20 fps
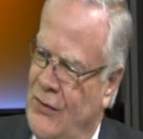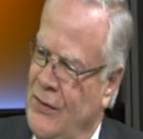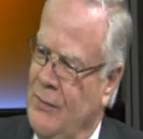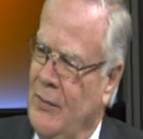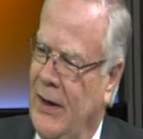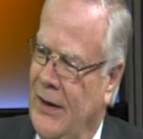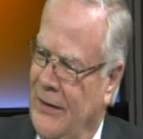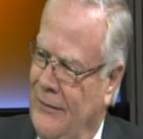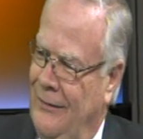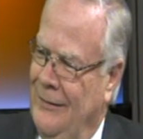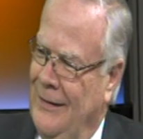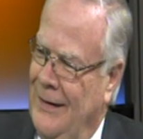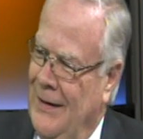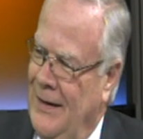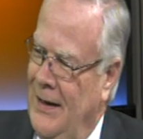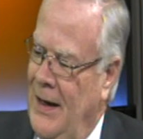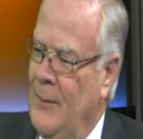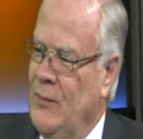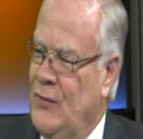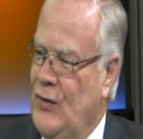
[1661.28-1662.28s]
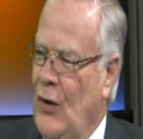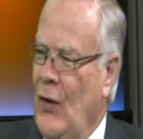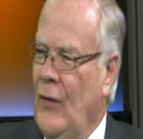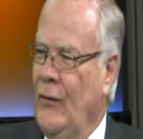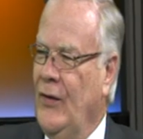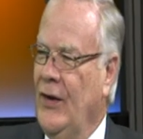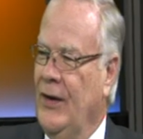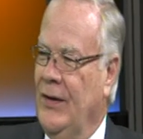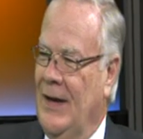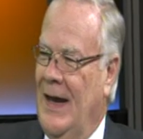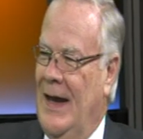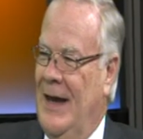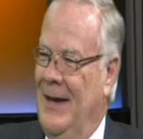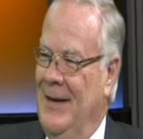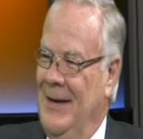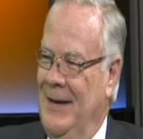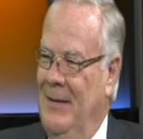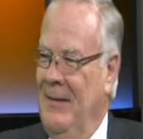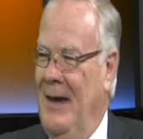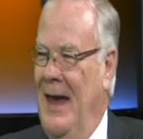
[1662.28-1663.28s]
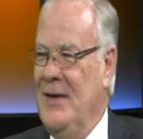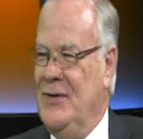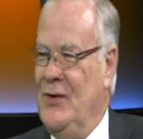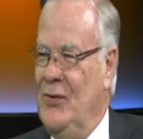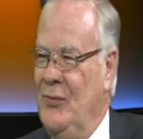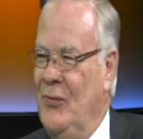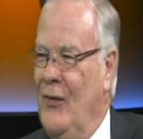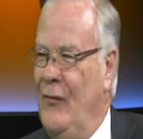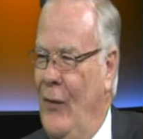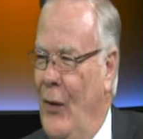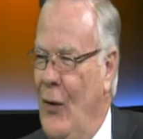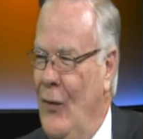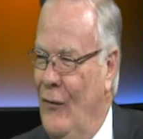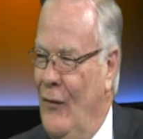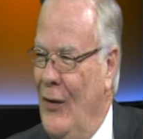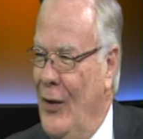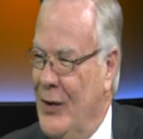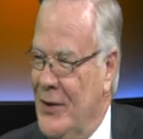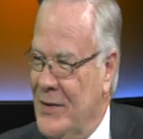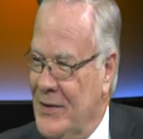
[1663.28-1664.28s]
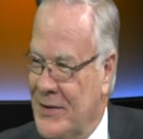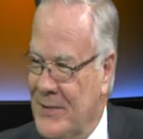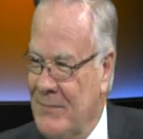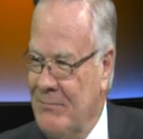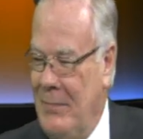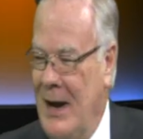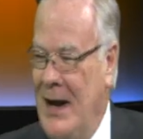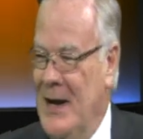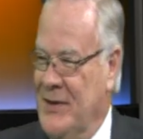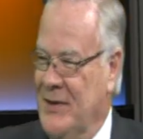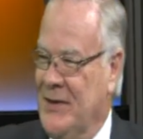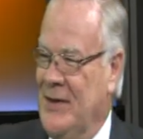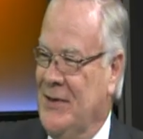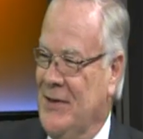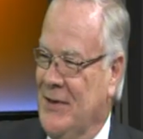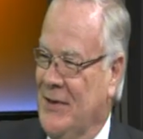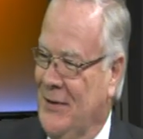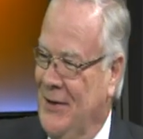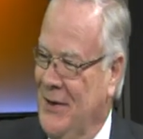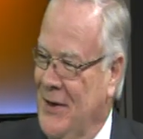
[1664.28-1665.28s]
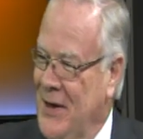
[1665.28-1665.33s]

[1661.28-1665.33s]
you might have yeah. observed um, it yeah. as you reviewed various yes, biostatistical